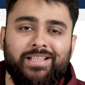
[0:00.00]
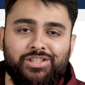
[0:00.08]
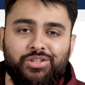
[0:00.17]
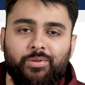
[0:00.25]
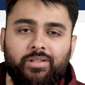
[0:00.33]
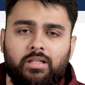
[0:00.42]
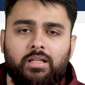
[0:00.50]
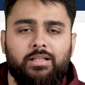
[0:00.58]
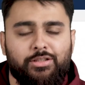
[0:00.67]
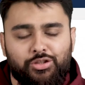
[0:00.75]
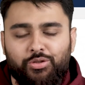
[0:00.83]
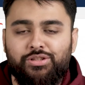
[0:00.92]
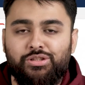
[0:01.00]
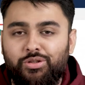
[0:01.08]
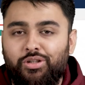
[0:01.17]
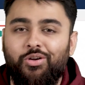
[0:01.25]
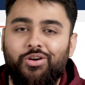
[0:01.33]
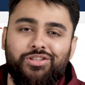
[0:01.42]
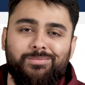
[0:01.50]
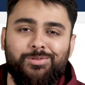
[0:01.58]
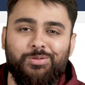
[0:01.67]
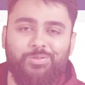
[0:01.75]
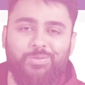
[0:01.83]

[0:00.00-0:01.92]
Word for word: to it, so it's a good long-term tool to